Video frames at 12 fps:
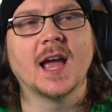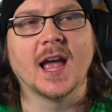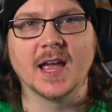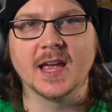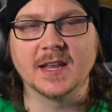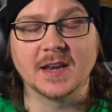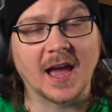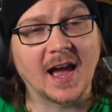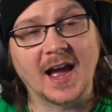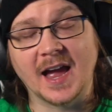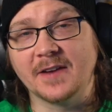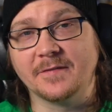And
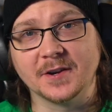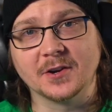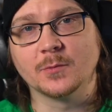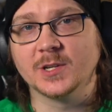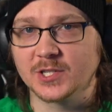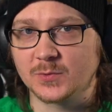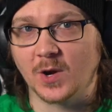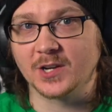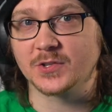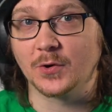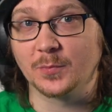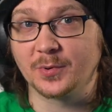I figured we just
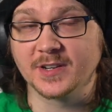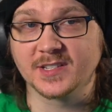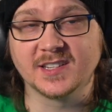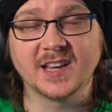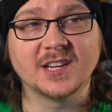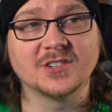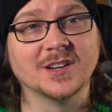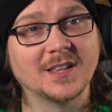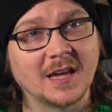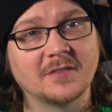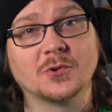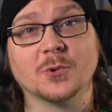watched the whole presentation.
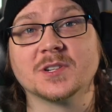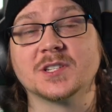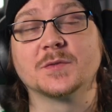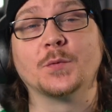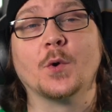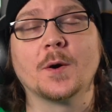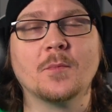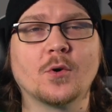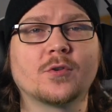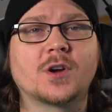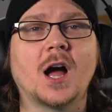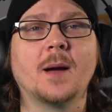And that of course is for
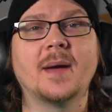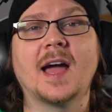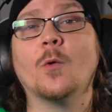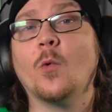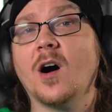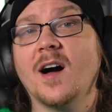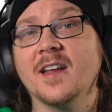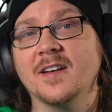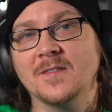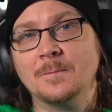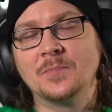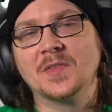Mortal Kombat
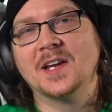one.